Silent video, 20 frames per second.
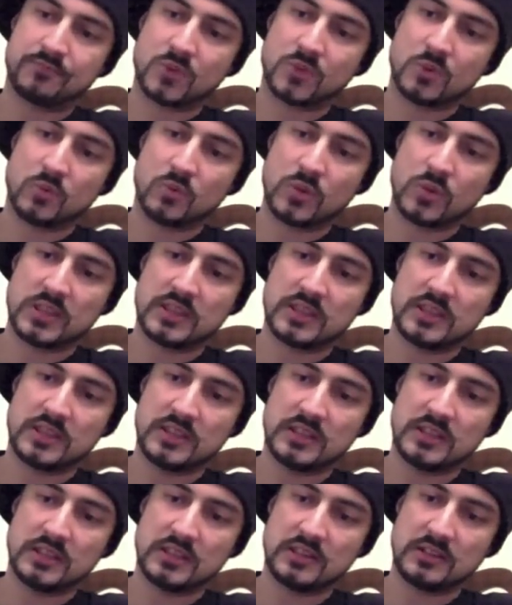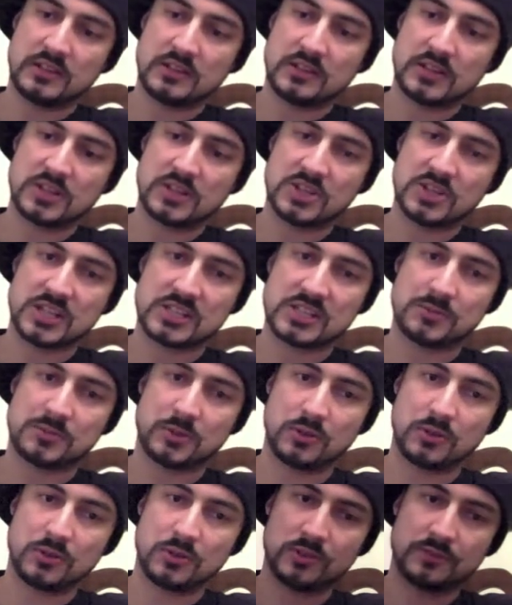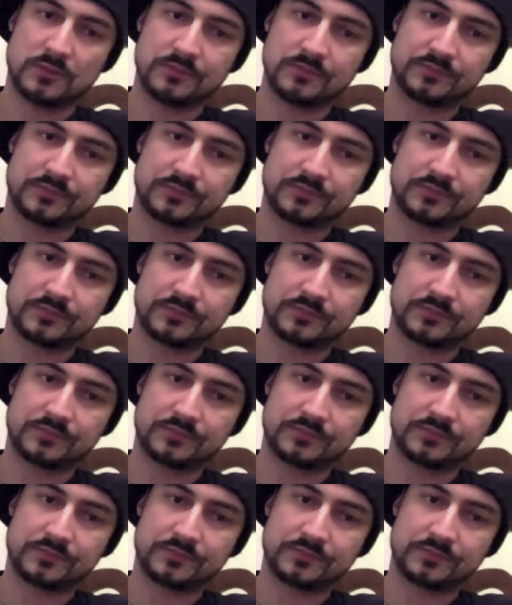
with the adjustable